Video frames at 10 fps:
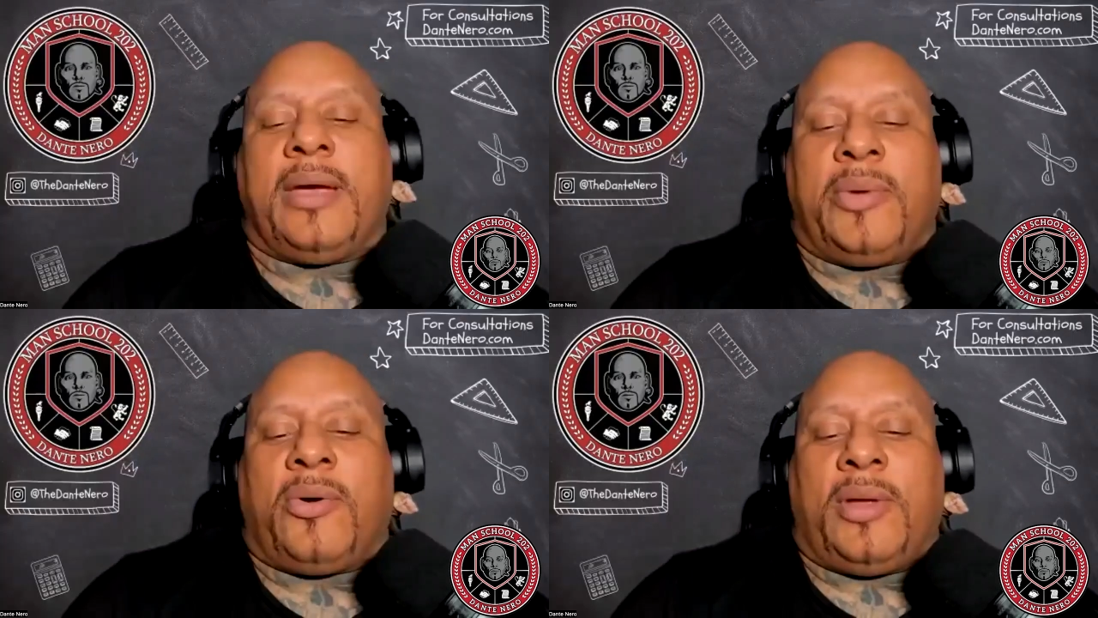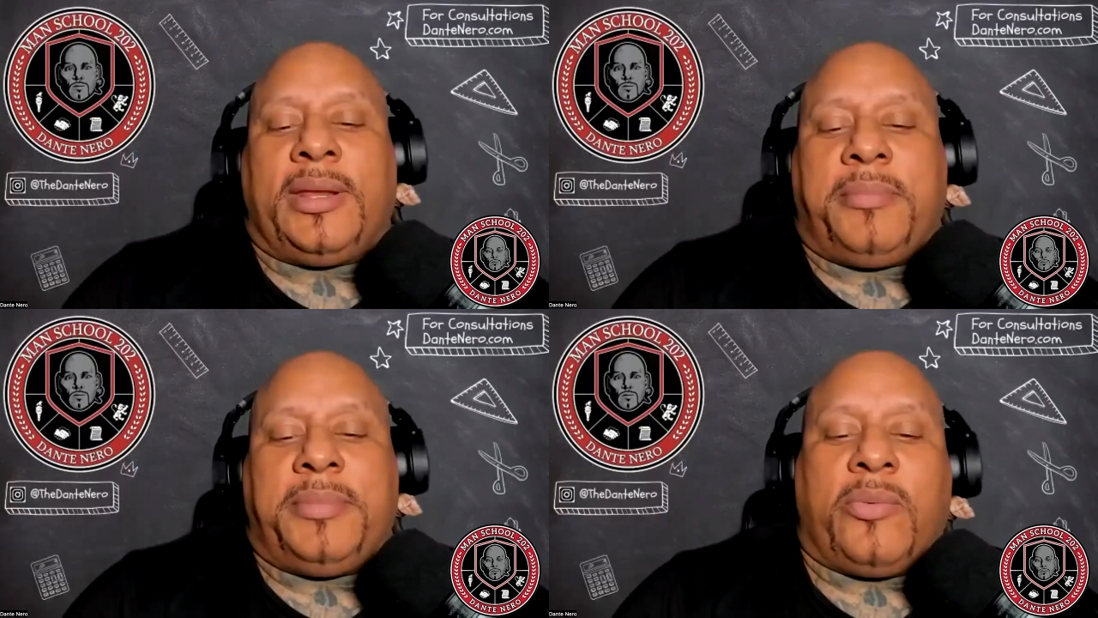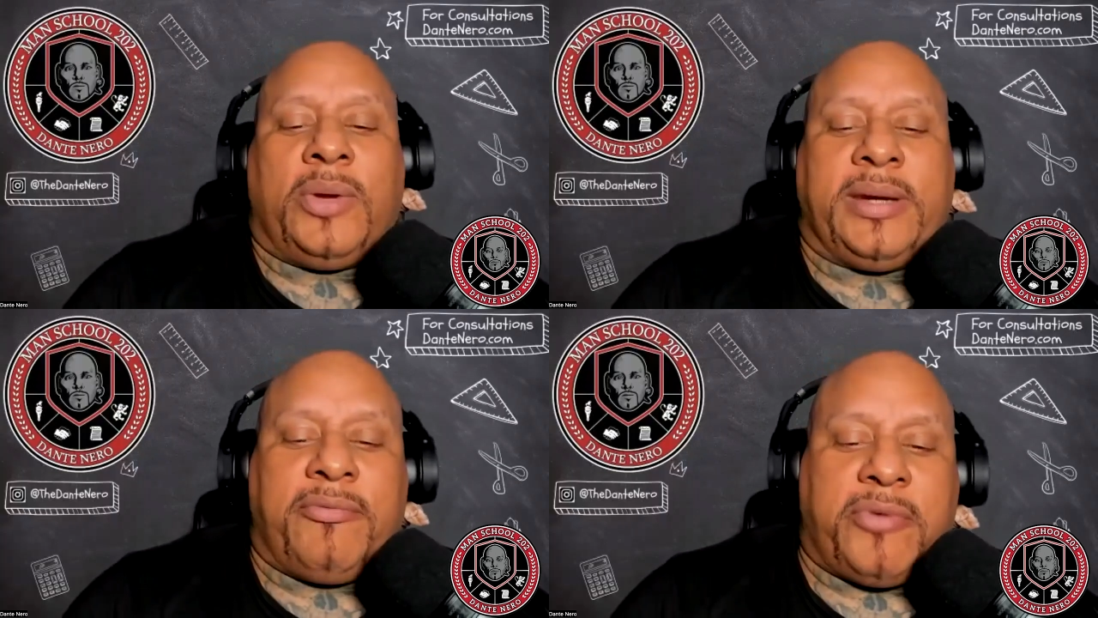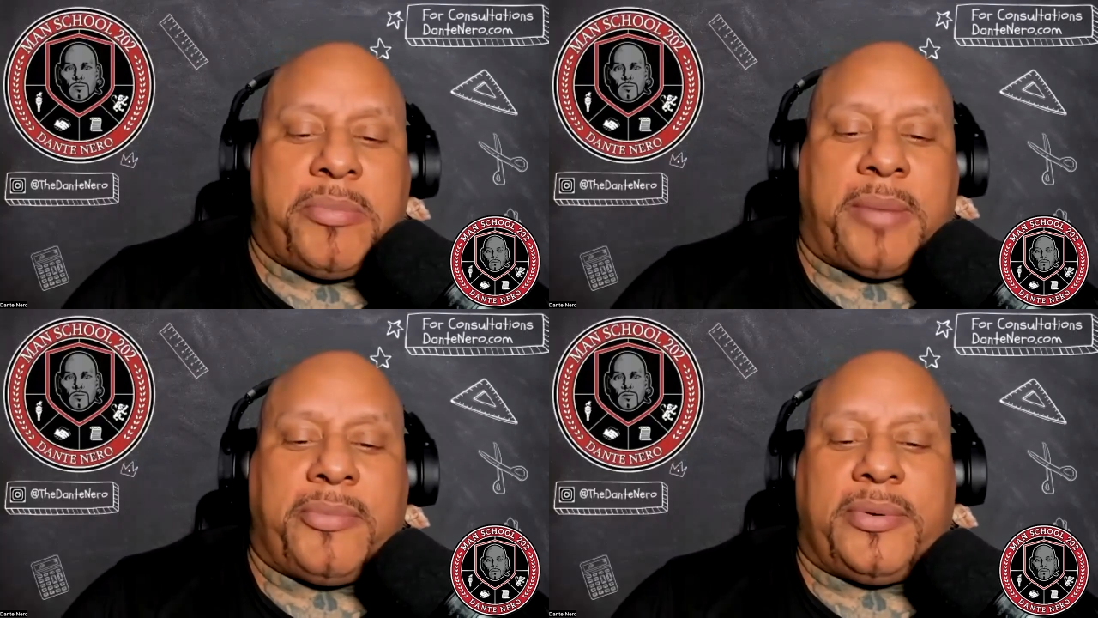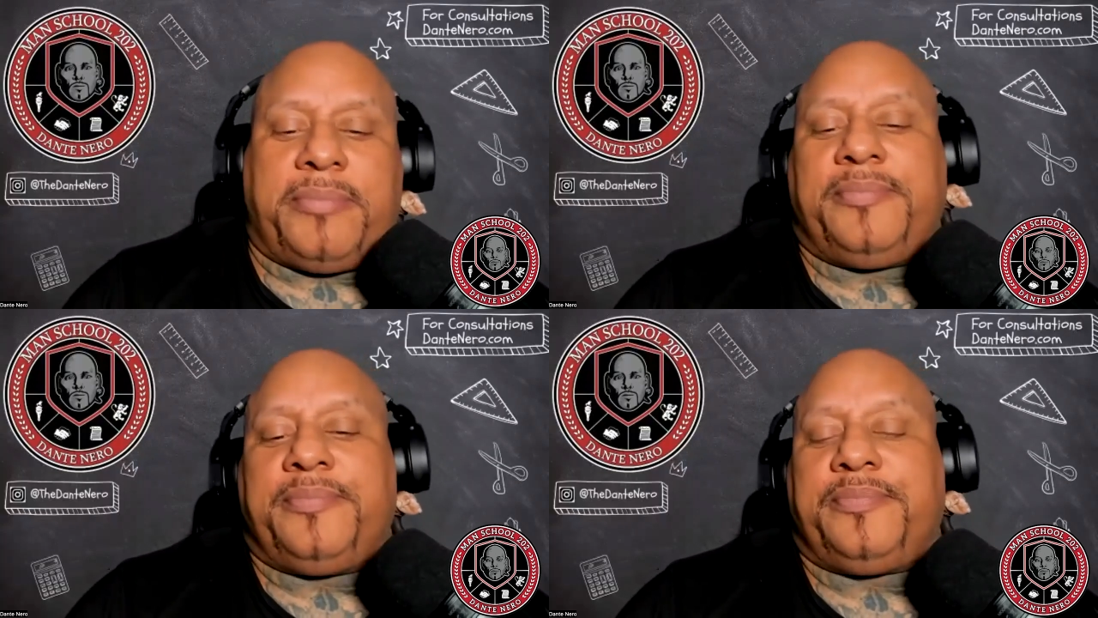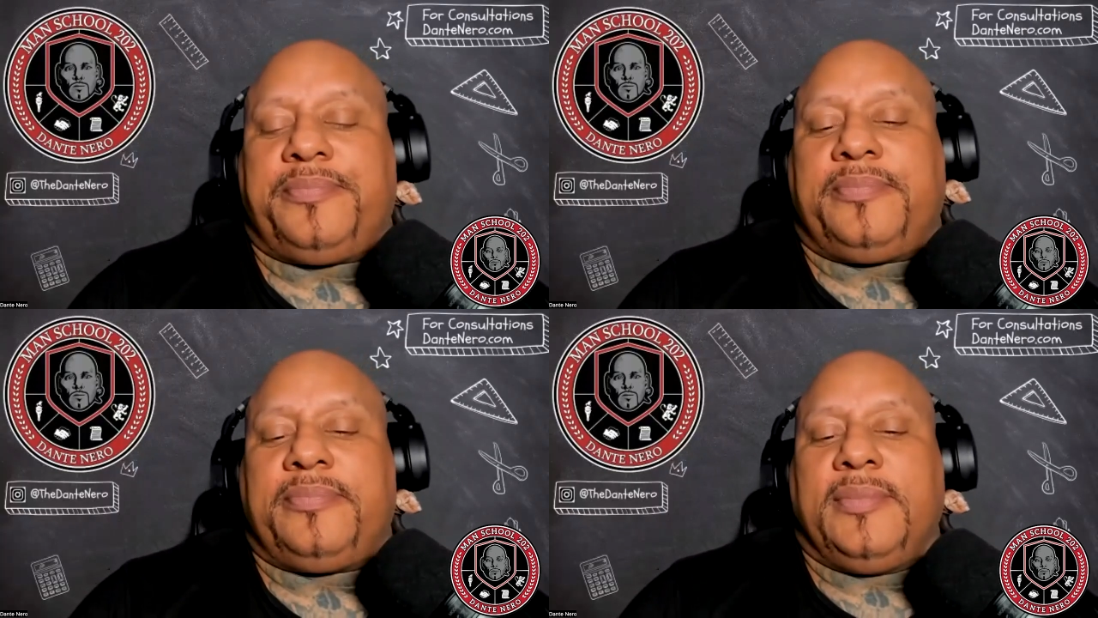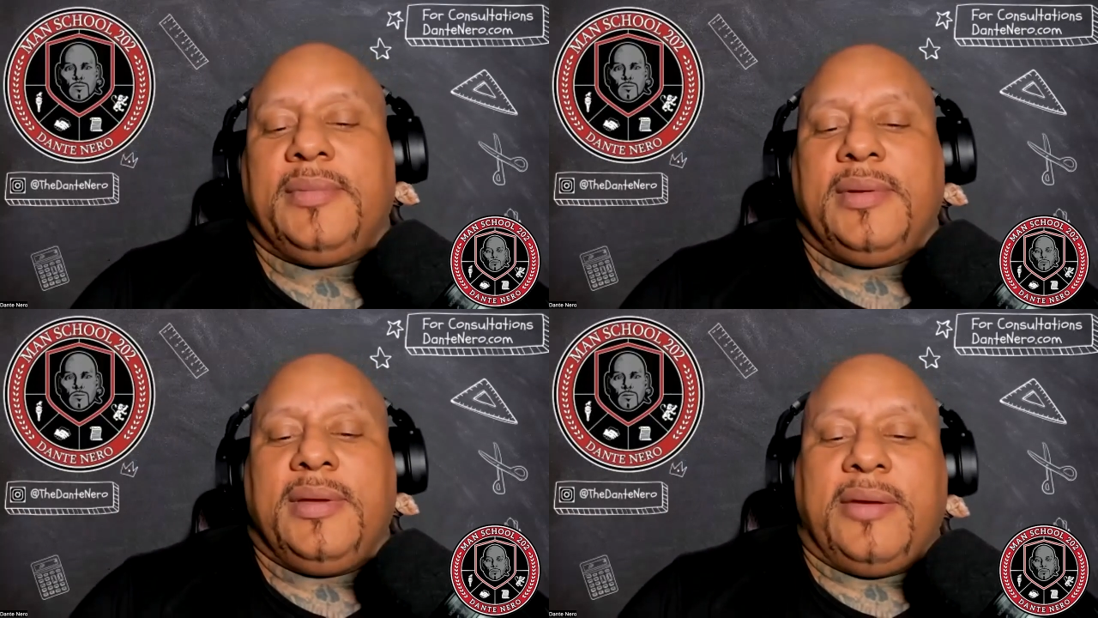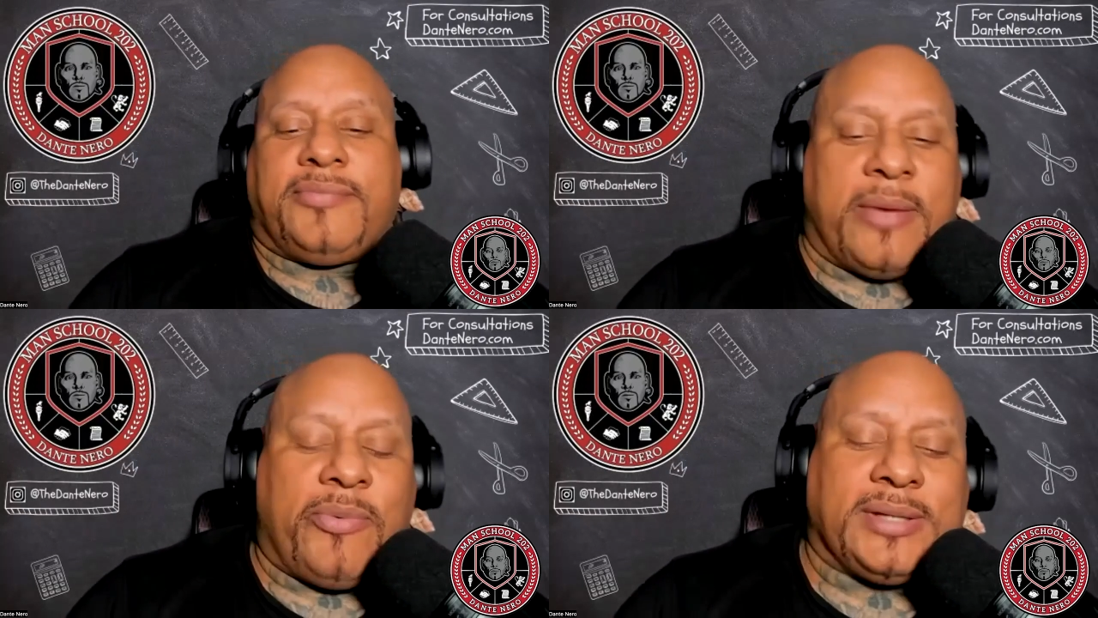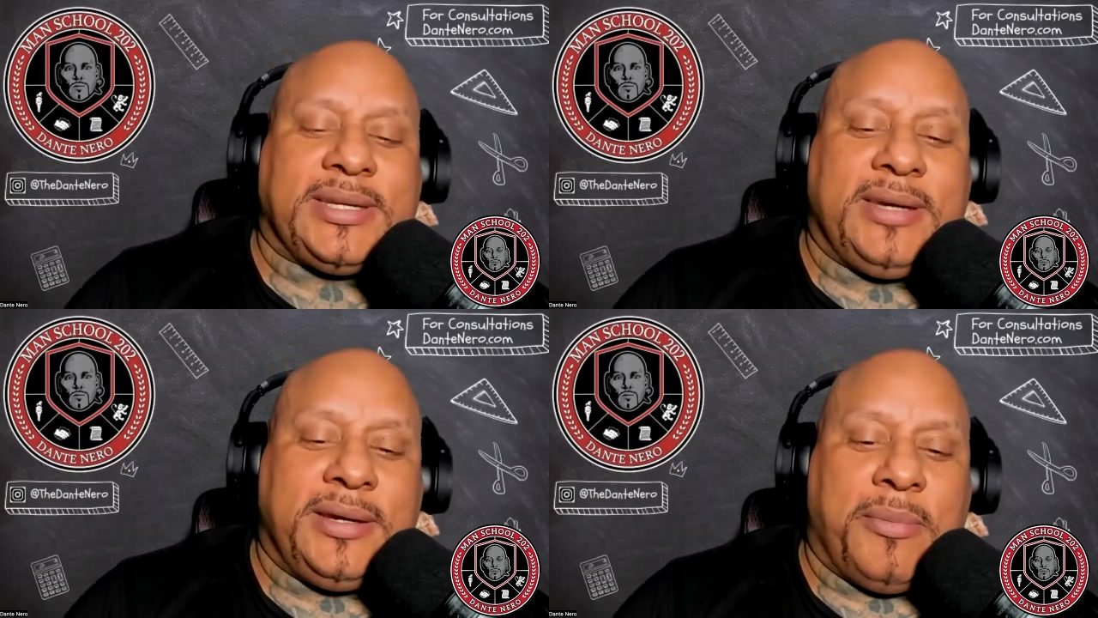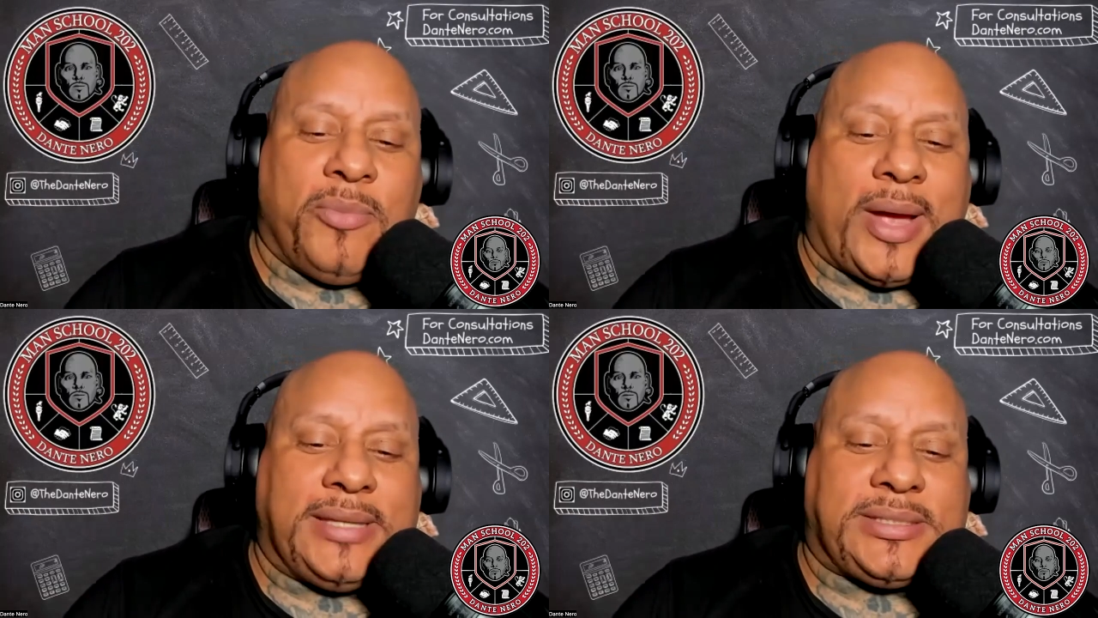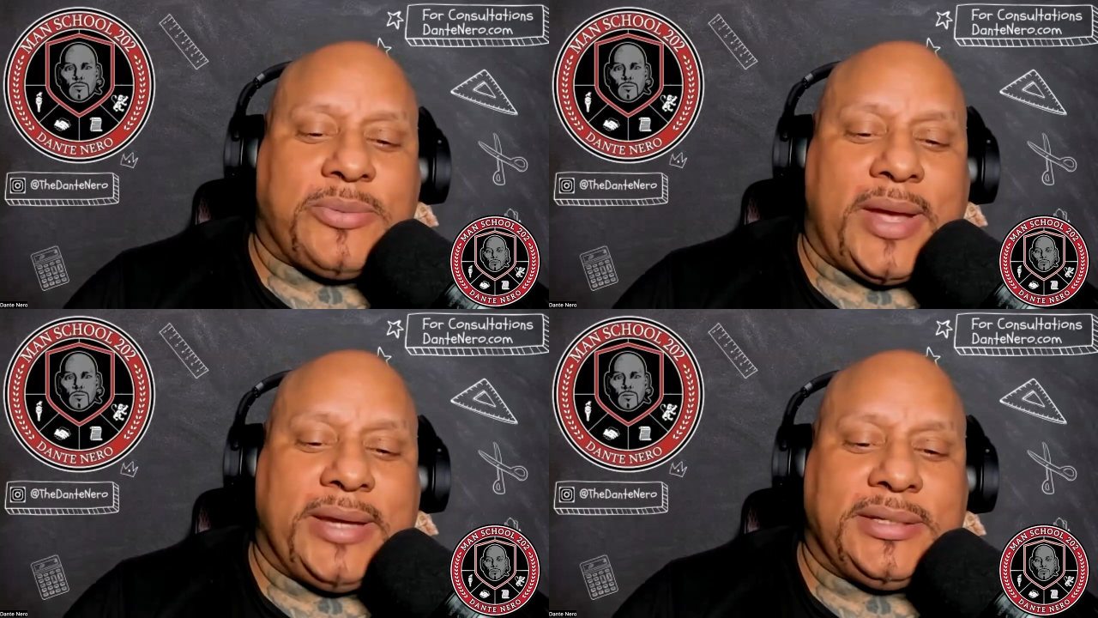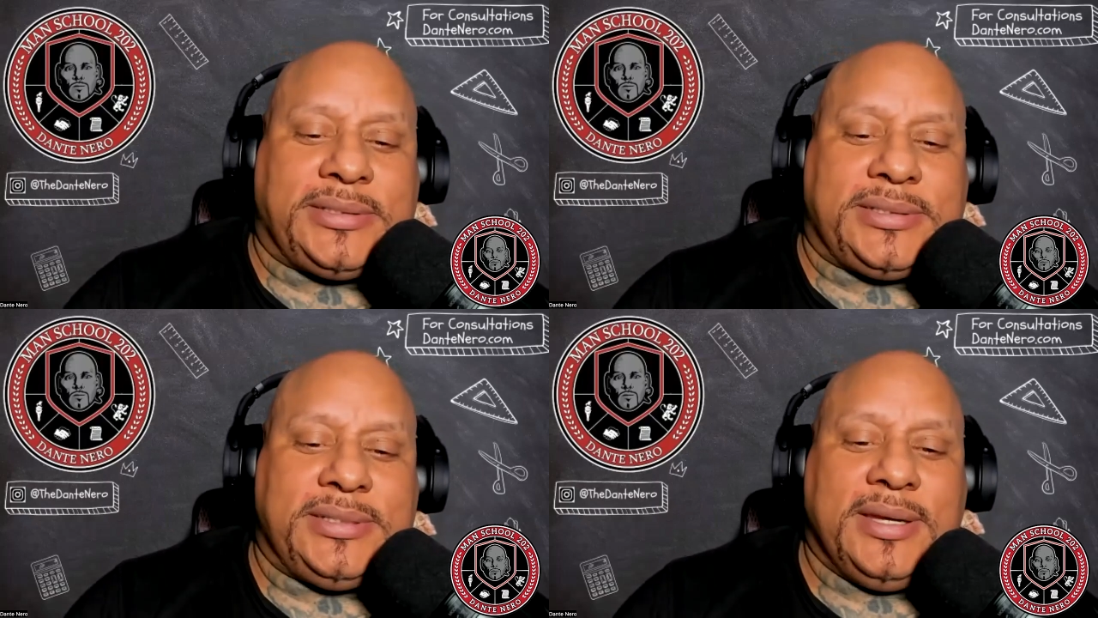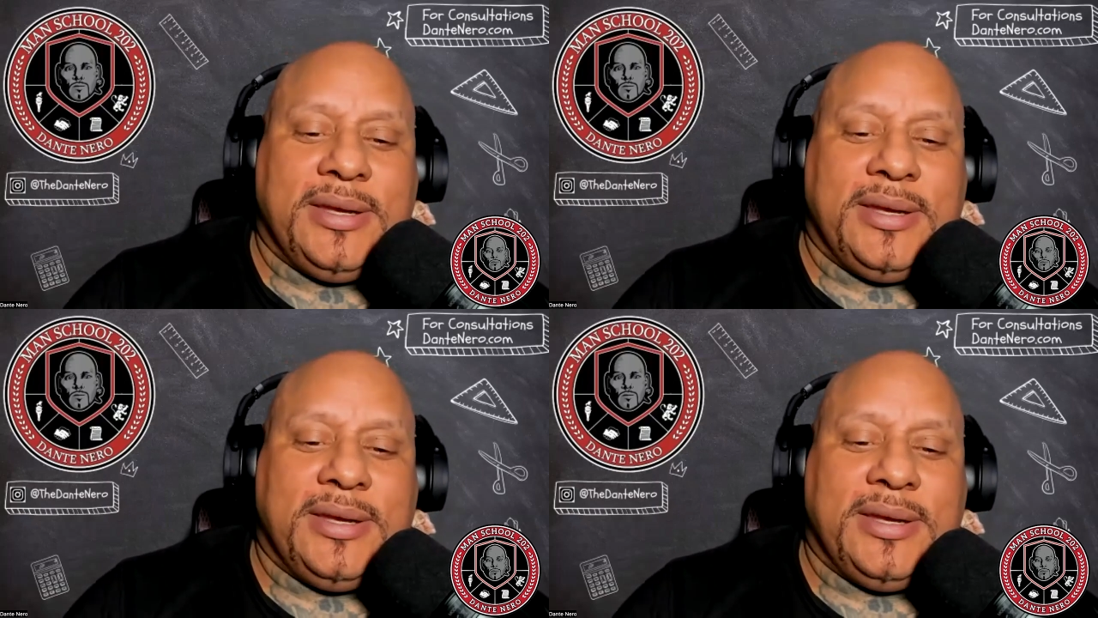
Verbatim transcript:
Speaker 1: all, even remember them, all together they, wasn't in them white like, sweaters. In